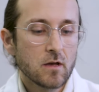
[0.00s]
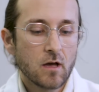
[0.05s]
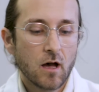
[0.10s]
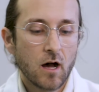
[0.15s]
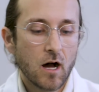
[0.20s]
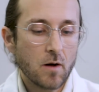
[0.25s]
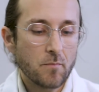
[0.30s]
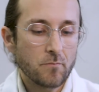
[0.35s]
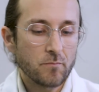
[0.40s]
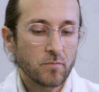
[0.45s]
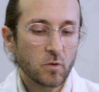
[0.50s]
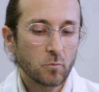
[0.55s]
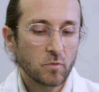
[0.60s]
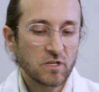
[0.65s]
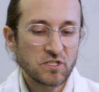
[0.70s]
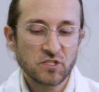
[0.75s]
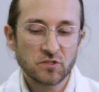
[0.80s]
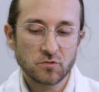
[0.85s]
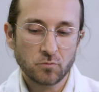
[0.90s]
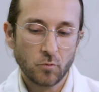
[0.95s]
um,
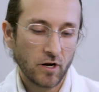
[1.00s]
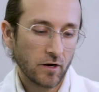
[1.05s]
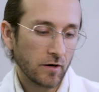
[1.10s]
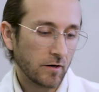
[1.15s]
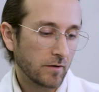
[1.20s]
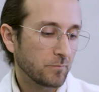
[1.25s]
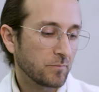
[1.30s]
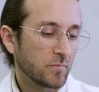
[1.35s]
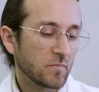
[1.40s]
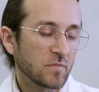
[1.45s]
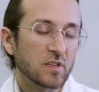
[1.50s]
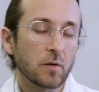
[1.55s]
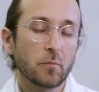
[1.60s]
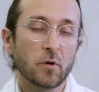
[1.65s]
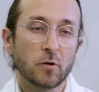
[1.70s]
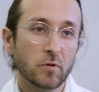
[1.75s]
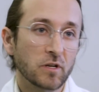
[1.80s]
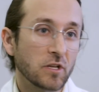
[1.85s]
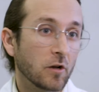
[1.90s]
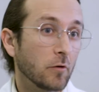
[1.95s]
which is where
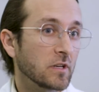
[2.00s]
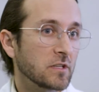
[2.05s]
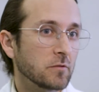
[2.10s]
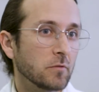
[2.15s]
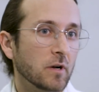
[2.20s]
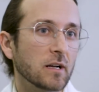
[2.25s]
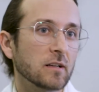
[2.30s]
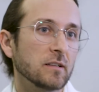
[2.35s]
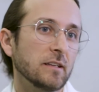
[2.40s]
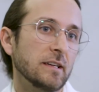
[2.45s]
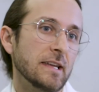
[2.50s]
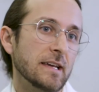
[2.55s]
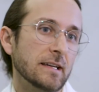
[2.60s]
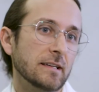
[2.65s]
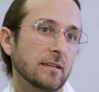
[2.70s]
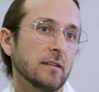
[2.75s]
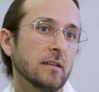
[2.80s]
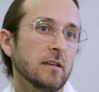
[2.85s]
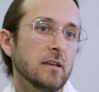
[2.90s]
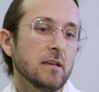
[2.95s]
someone would go into a
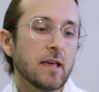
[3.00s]
clinic